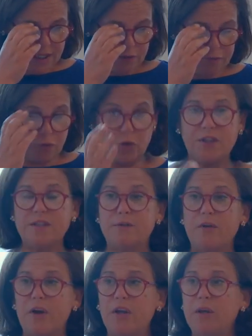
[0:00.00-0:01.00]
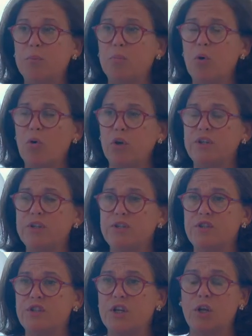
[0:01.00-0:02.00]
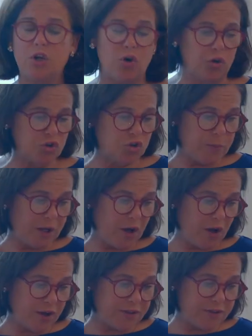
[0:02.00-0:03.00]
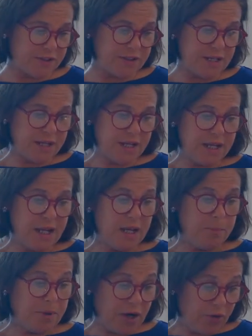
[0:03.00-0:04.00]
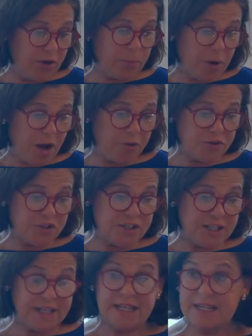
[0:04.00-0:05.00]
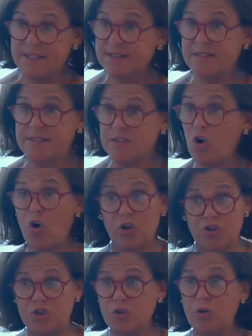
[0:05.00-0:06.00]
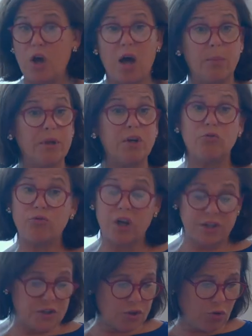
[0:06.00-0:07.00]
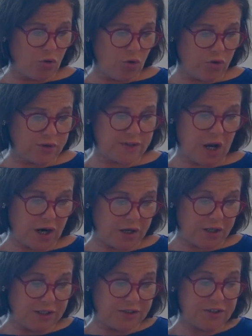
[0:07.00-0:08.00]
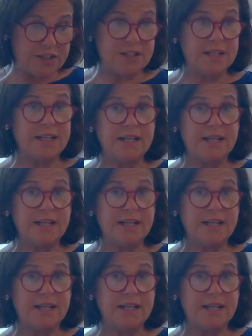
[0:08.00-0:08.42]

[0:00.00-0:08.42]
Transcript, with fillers: for this very important launch because period poverty is all too common right across Ireland.